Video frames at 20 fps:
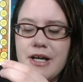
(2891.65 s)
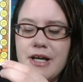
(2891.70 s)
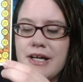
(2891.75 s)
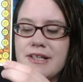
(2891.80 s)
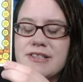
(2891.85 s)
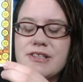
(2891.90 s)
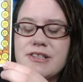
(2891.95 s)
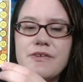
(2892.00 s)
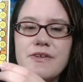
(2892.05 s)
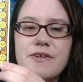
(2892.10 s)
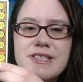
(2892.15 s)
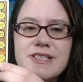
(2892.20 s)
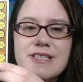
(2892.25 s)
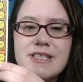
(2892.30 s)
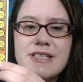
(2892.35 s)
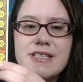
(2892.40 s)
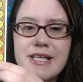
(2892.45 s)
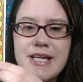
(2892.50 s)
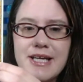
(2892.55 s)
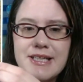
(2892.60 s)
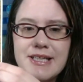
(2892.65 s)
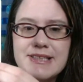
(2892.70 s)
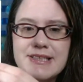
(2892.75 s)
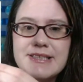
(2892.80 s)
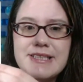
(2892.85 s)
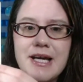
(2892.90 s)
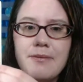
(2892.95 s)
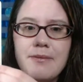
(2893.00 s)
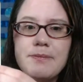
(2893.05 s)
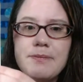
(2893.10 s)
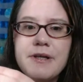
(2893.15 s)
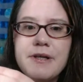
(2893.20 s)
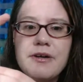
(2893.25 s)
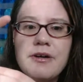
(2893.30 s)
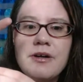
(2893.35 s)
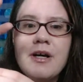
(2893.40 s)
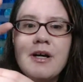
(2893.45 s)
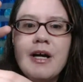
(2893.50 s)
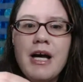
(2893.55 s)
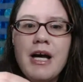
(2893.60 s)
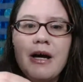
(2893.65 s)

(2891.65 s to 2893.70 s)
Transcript: And so this is the next step here.